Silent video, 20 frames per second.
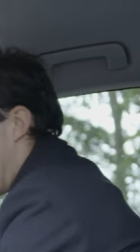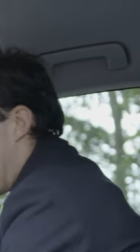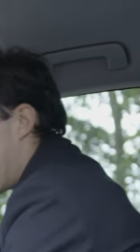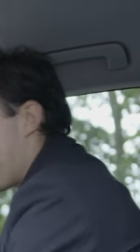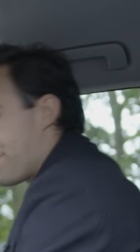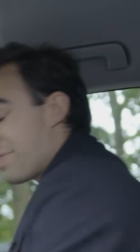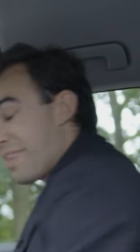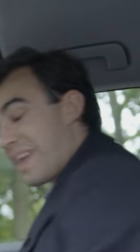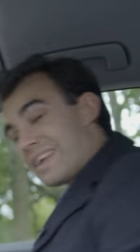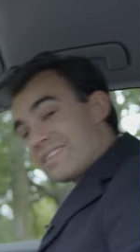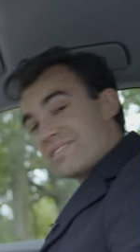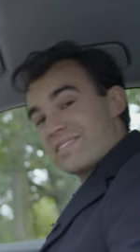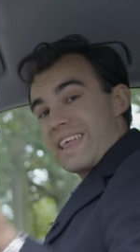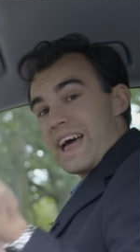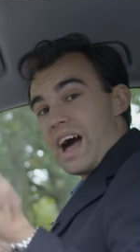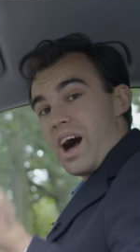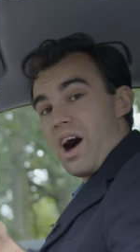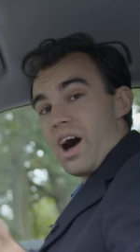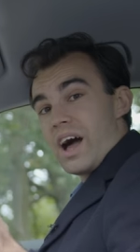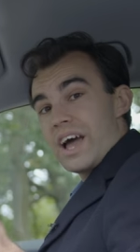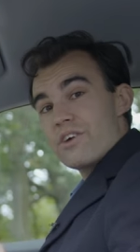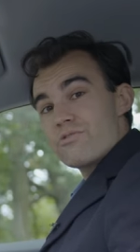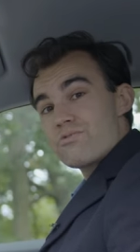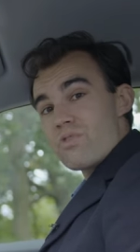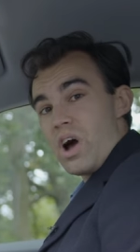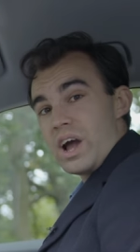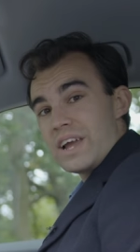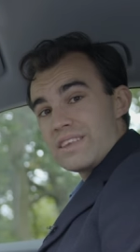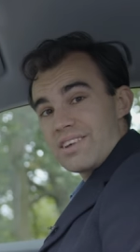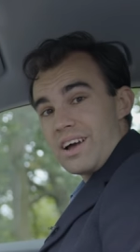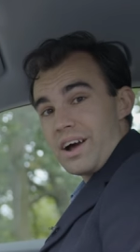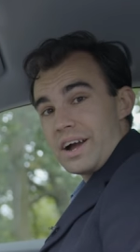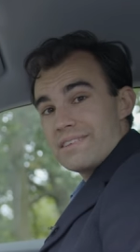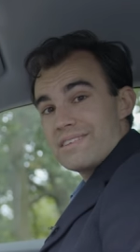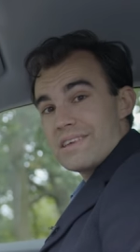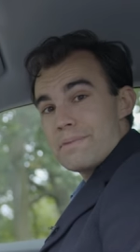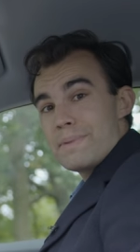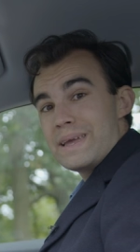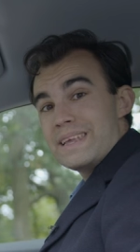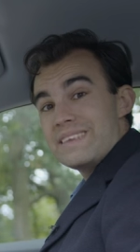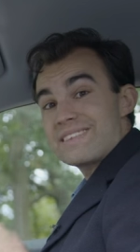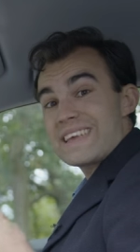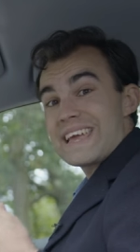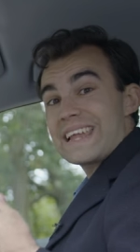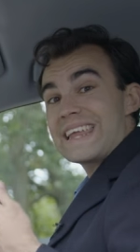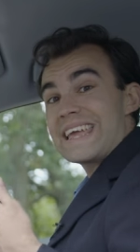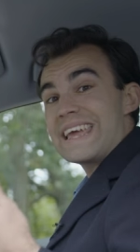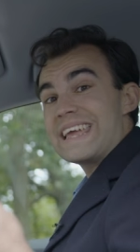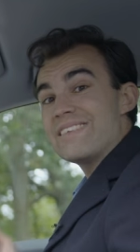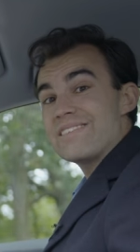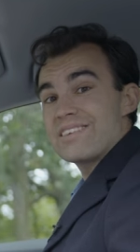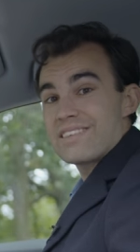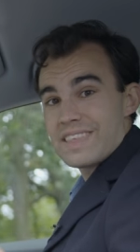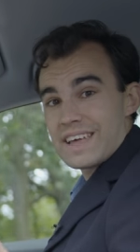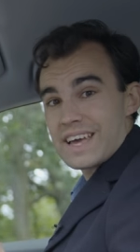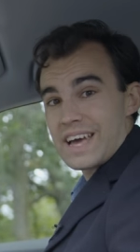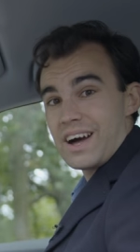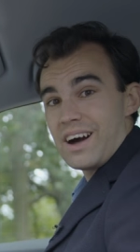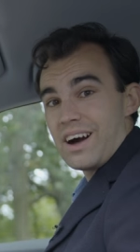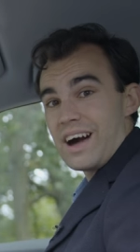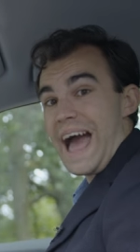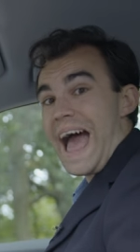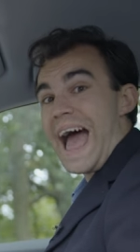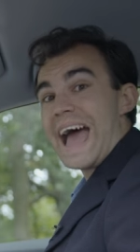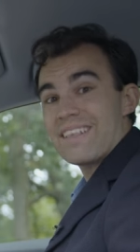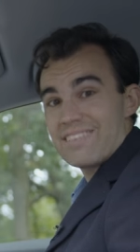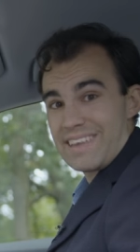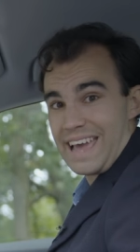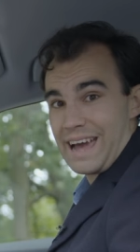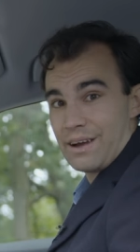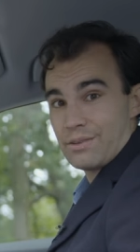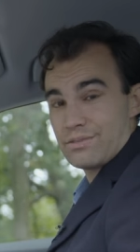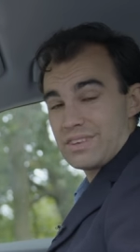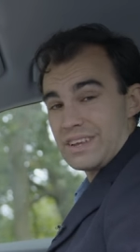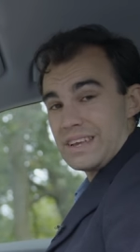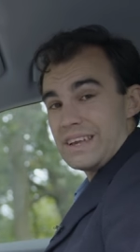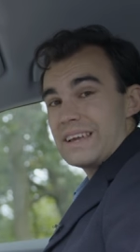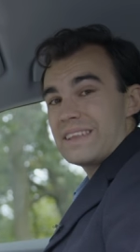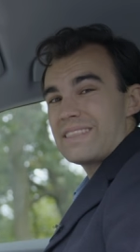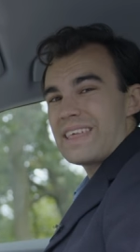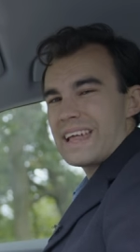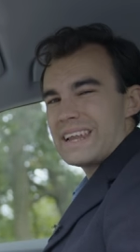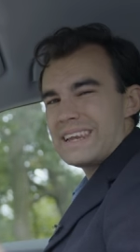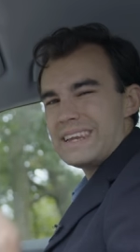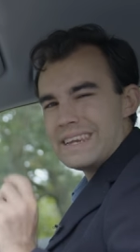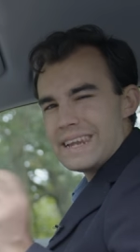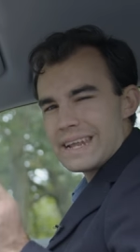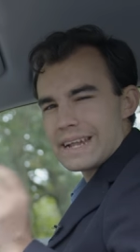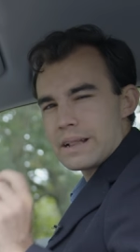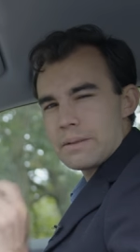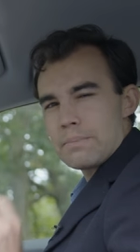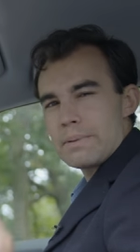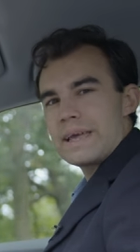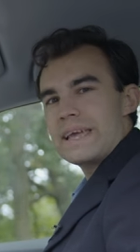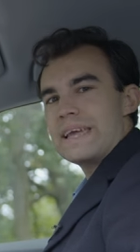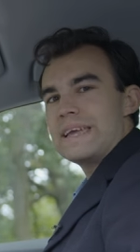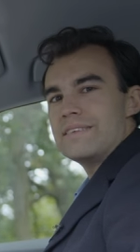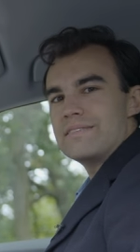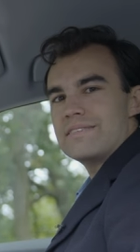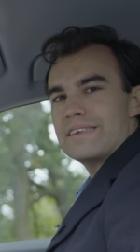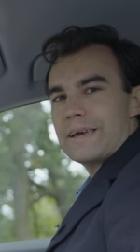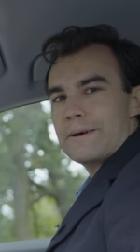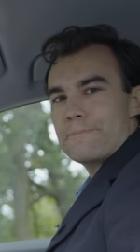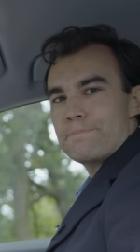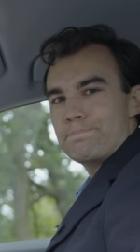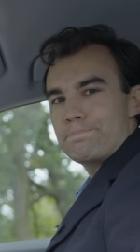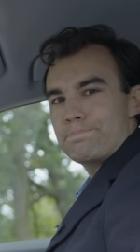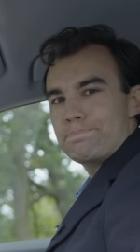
and thanks to that higher ride height, it means getting into the car and out that little bit easier.